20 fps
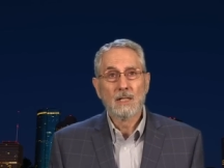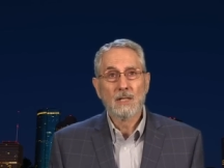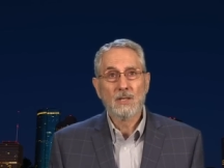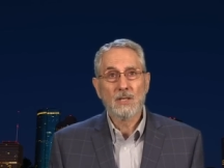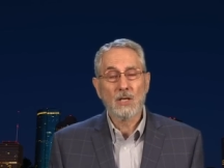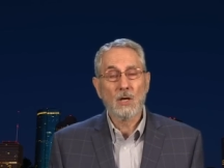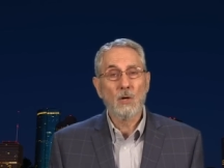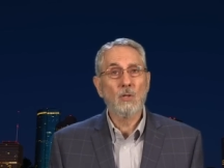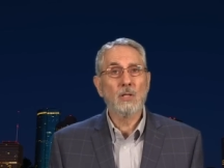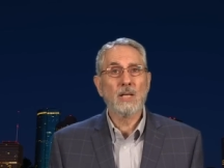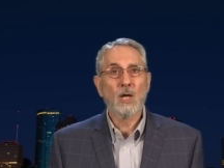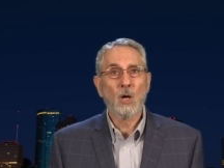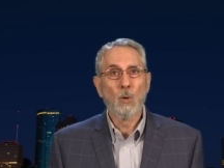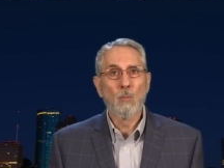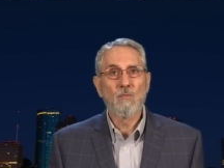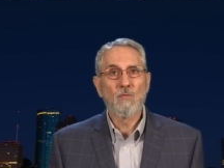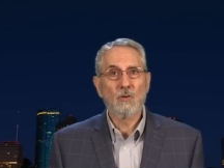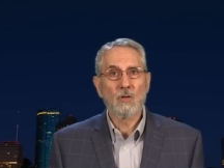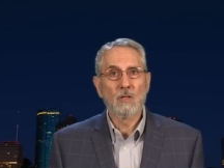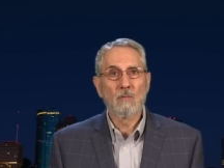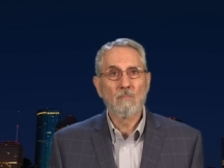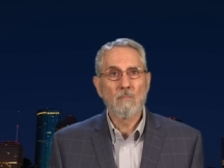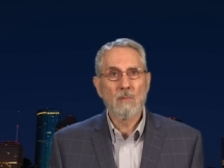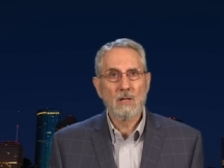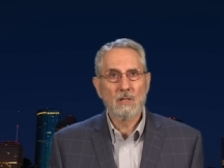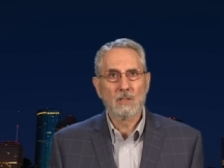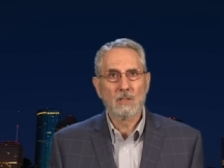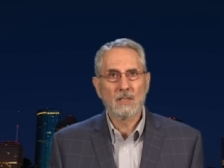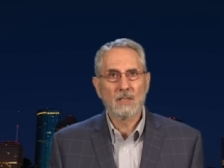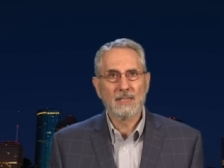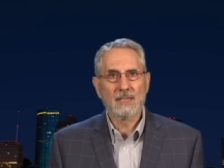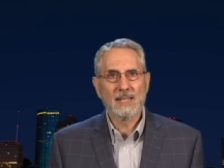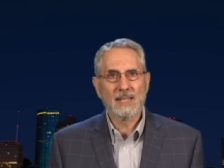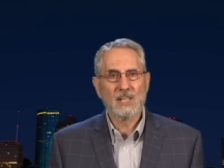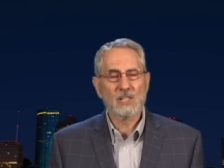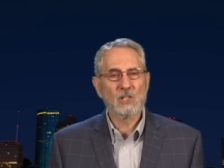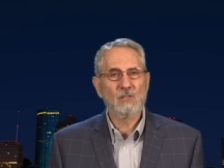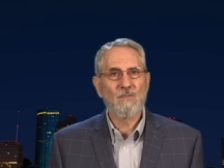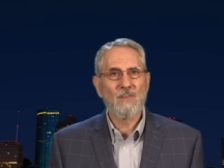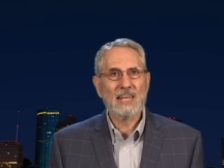The only hope for America and
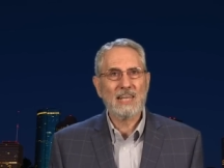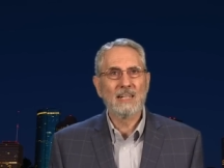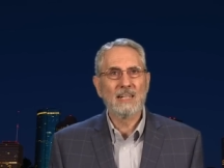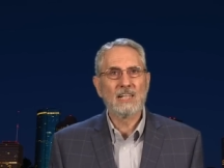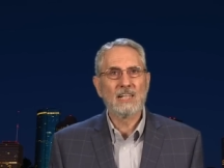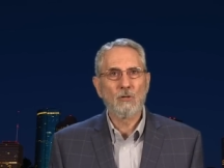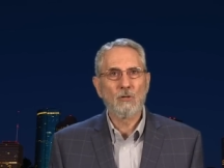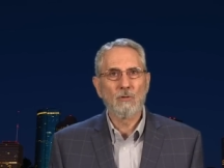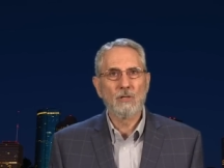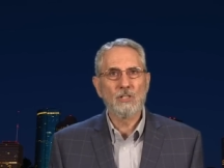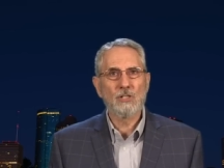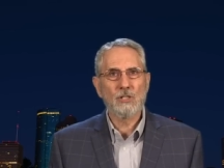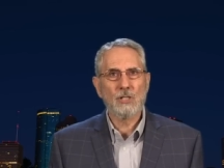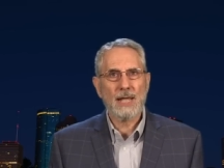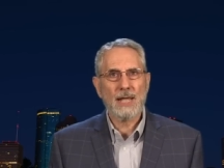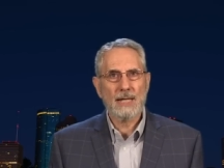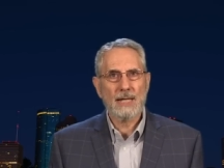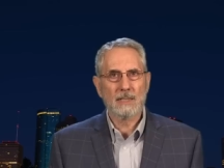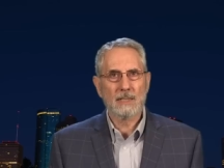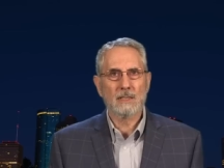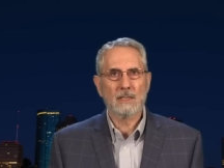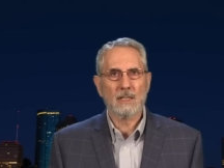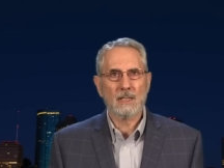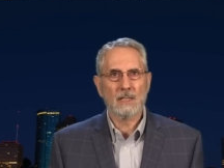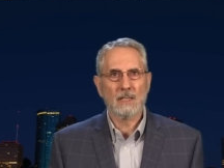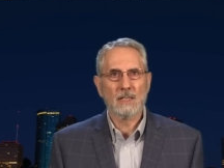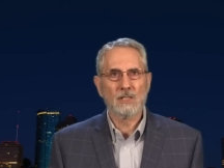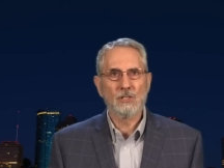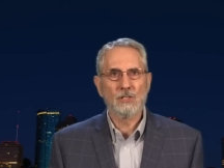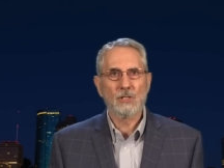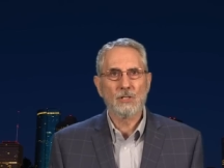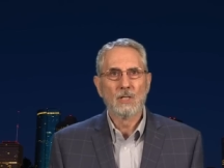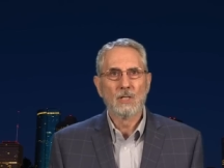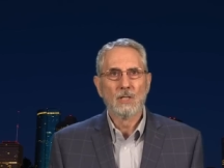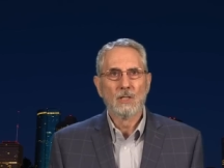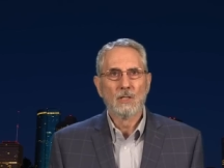its failing Christianity is